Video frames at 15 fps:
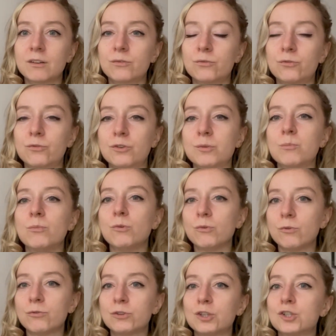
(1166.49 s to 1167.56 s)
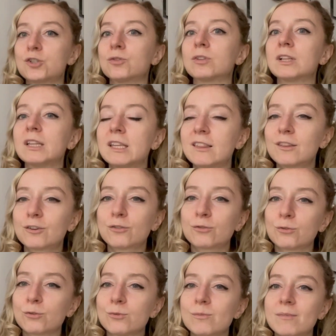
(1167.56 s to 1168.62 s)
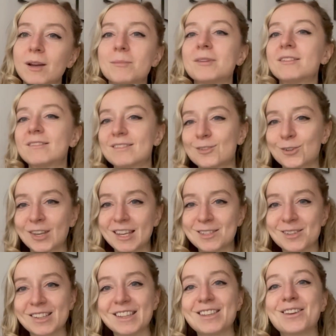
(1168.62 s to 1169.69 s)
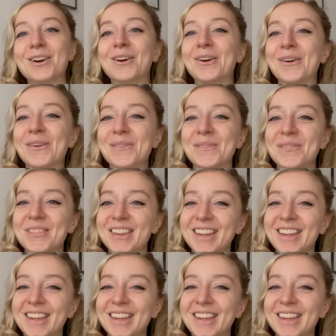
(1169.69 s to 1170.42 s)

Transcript: removed, they should clean their room. I mean, it's okay to clean your room.